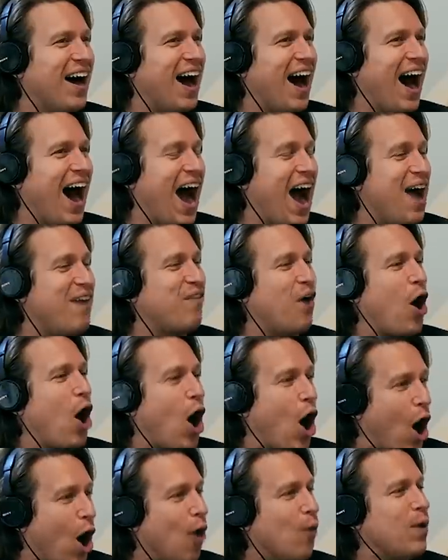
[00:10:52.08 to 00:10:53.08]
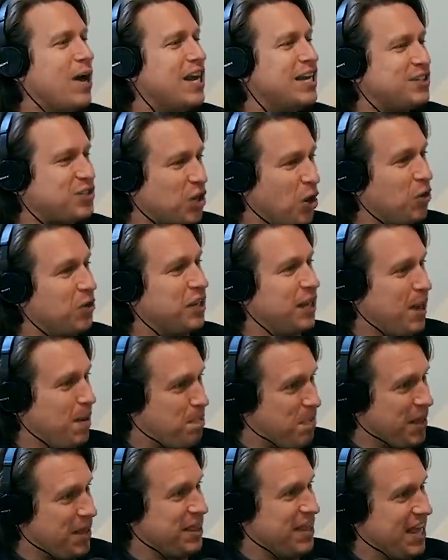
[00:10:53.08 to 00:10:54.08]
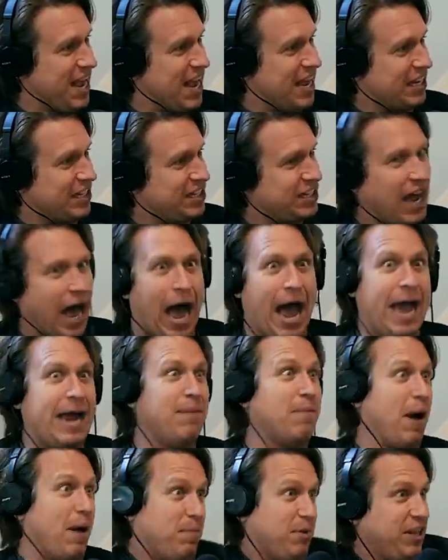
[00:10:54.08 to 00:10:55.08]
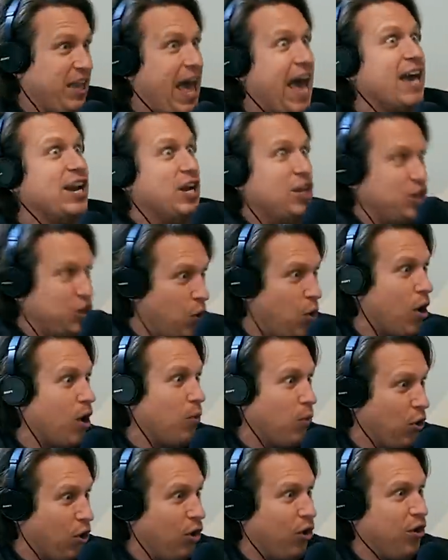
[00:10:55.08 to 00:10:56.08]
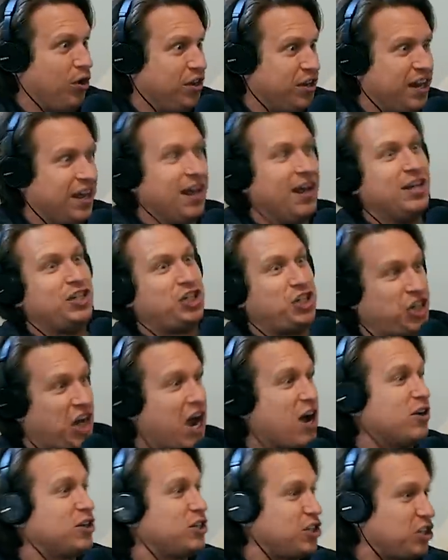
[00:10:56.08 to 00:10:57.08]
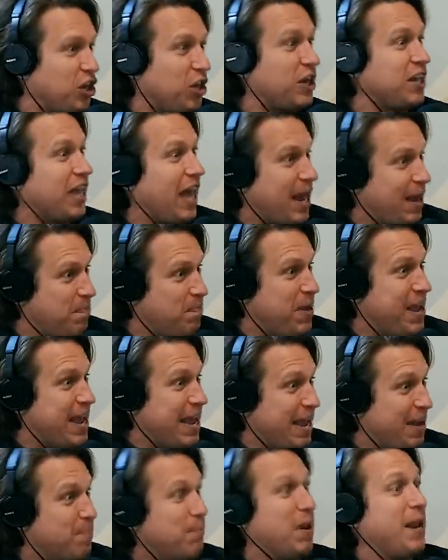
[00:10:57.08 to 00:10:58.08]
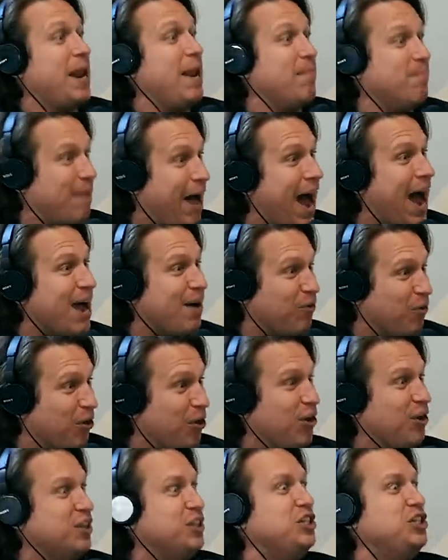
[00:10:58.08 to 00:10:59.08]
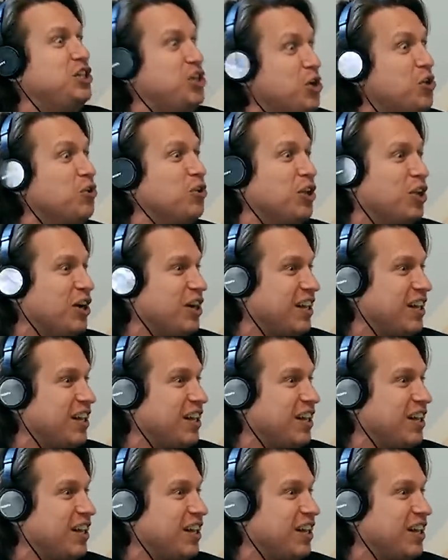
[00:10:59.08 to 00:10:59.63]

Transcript: you decided I'm a couch. I've only been this. I'm glad in your world chairs look like me, but in my world you look